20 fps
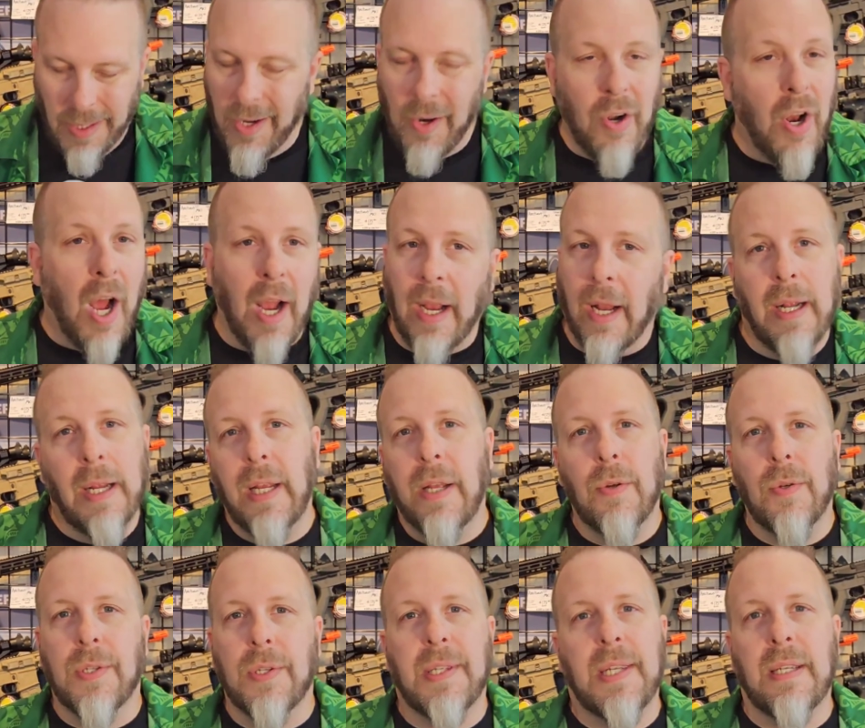You're not going
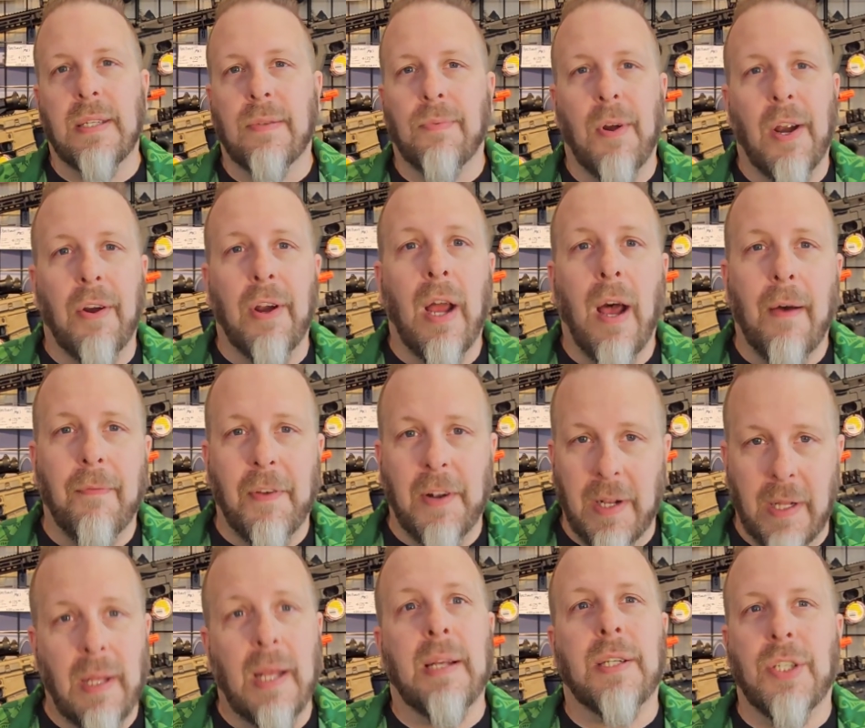to use these very
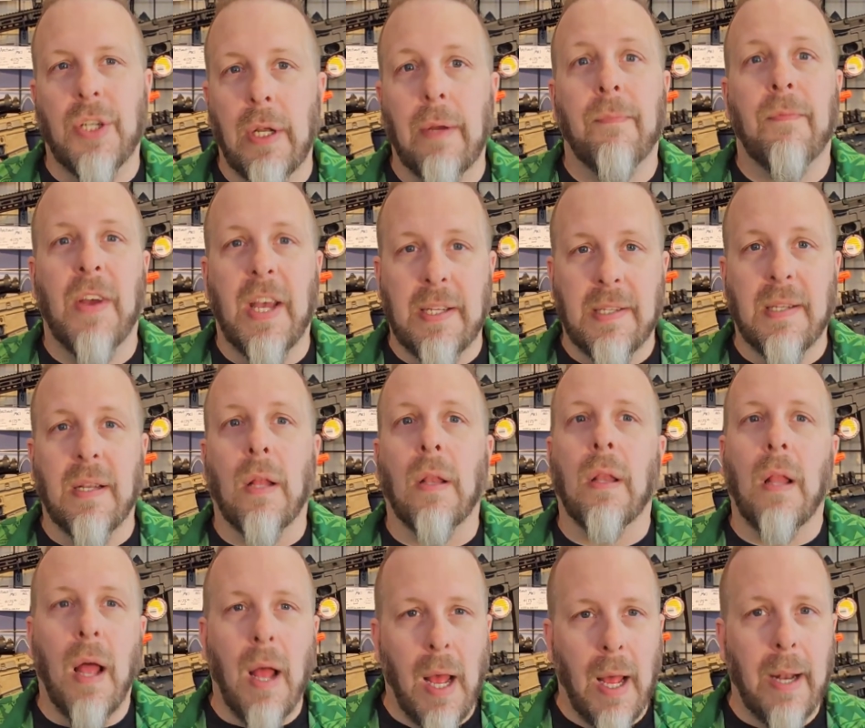often unless you invest a
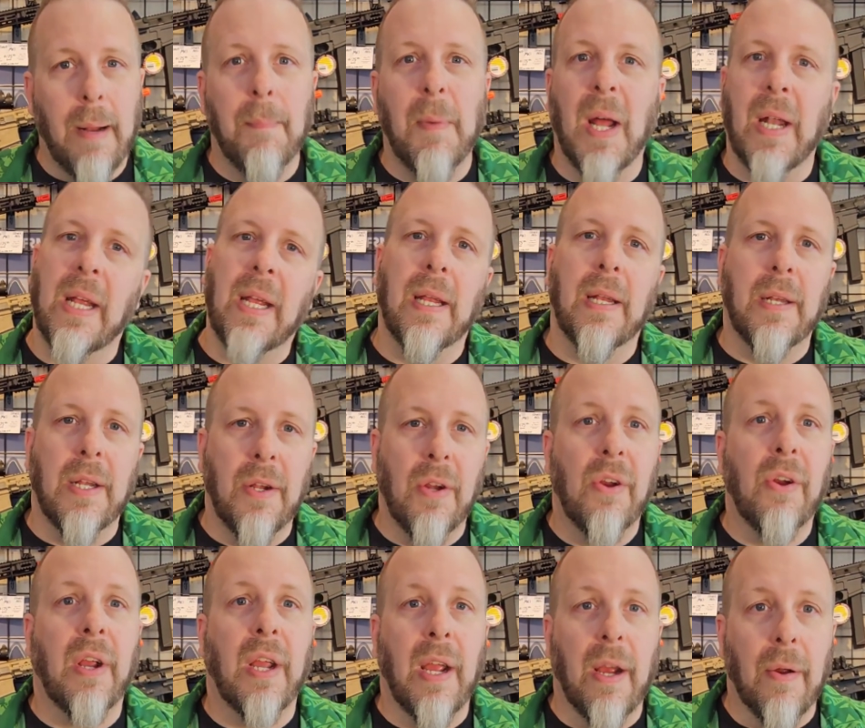lot of money into
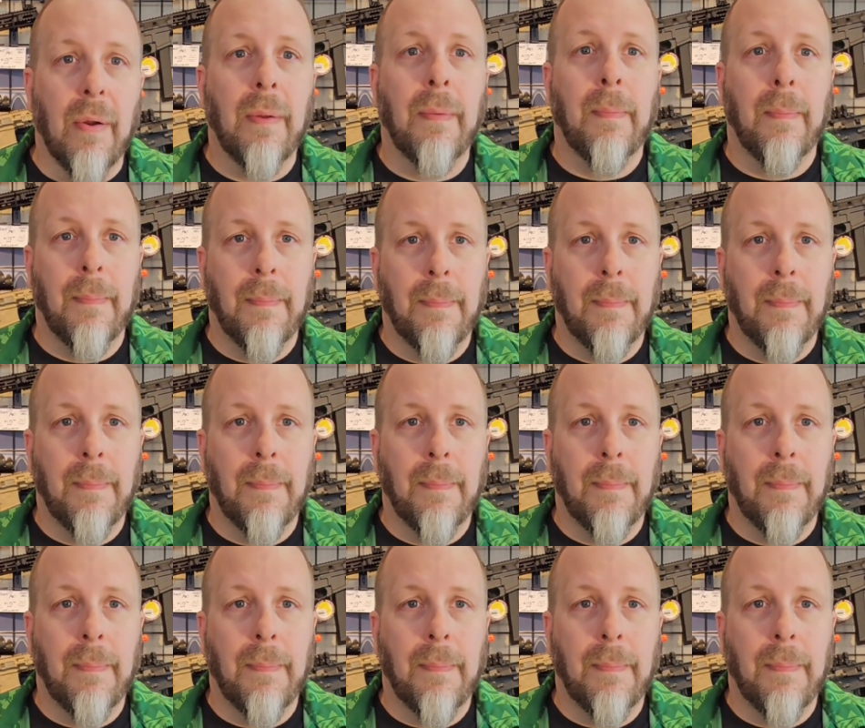your gear.